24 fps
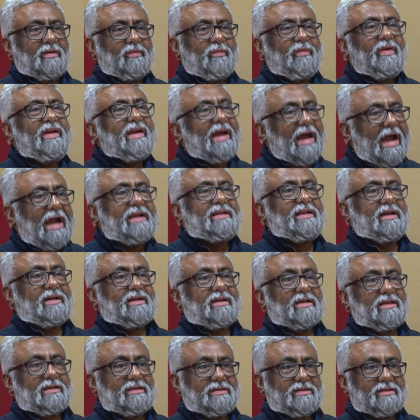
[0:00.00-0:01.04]
We had that
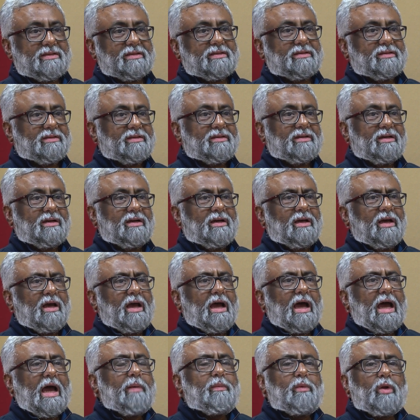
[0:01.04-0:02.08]
culture.
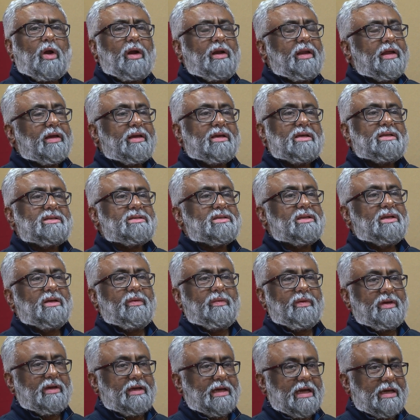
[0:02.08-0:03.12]
I'm not against
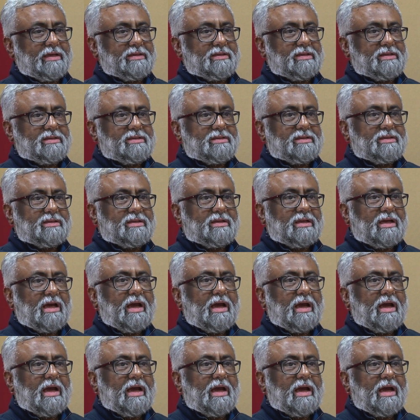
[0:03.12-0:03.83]
giving gadgets.